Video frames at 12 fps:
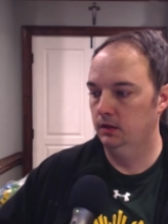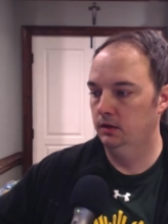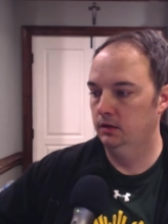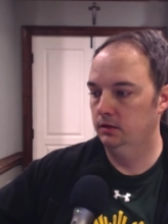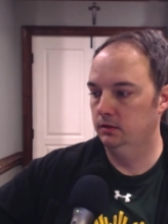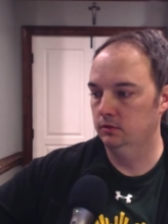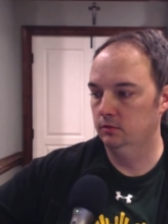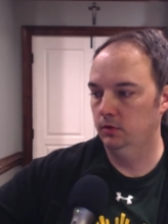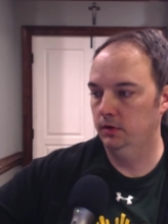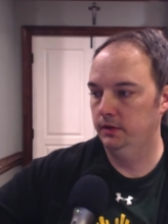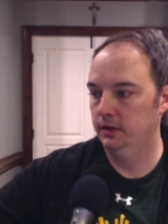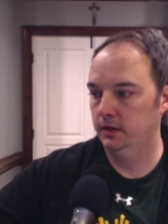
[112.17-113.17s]
This is one
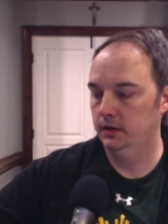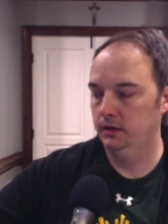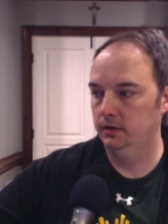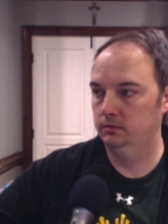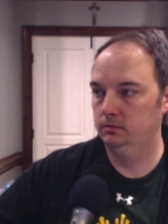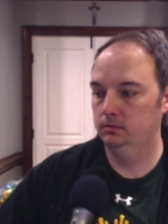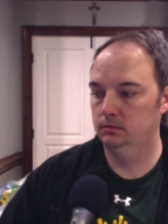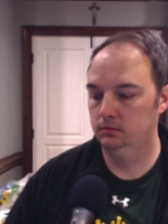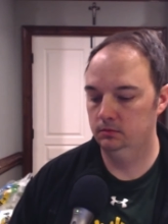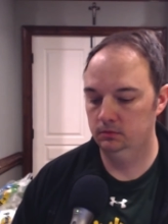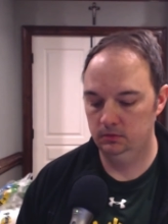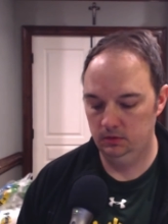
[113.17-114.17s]
that I
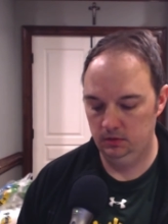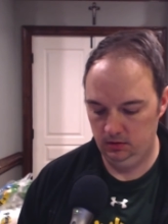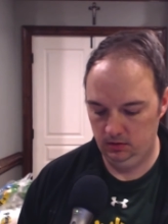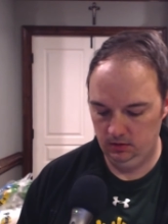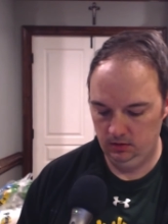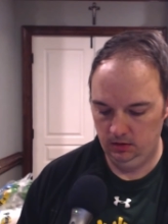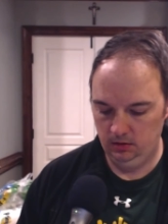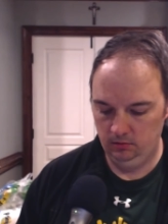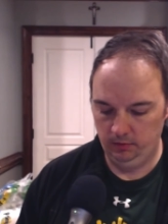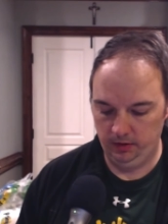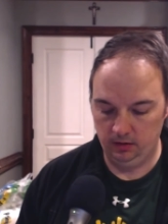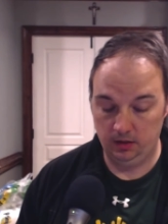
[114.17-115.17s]
read a
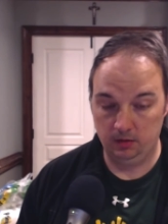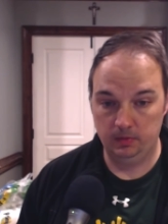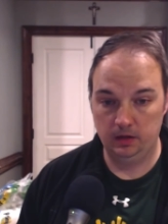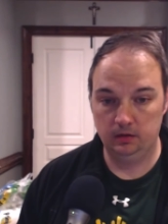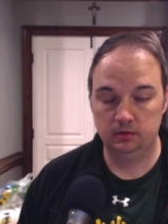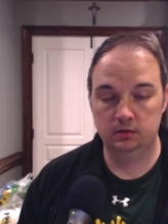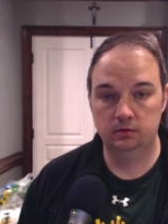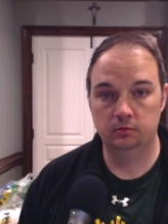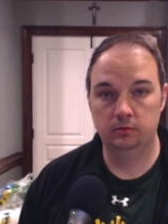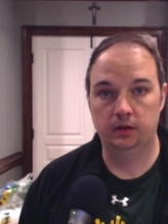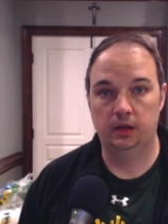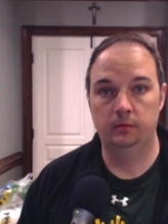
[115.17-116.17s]
lot about when it
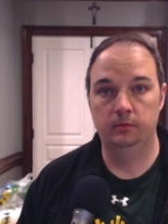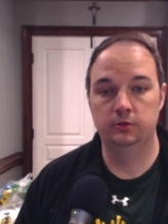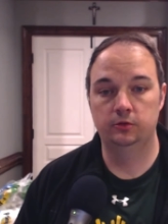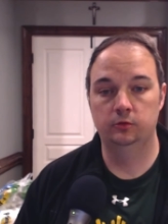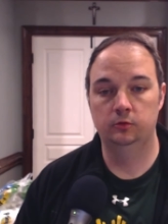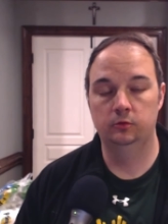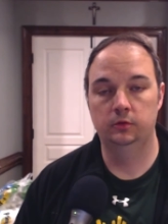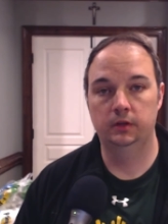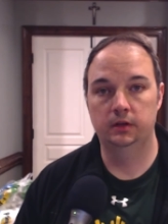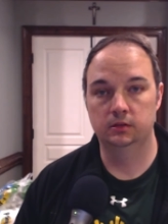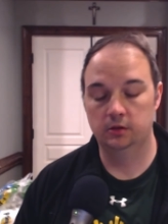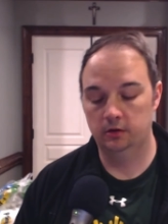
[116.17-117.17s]
came to getting
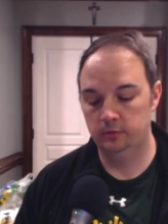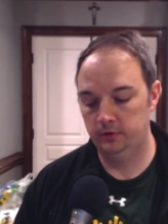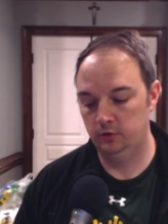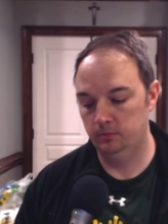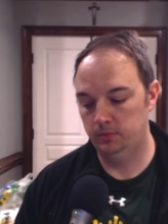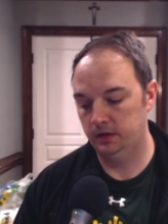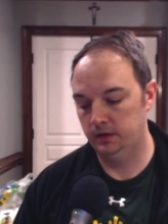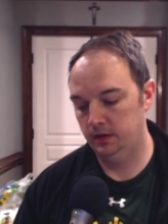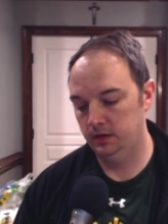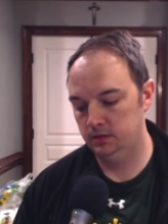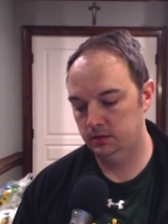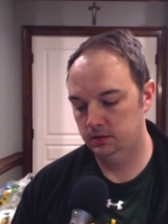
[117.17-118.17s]
started with your own
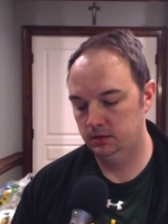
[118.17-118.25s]
podcast.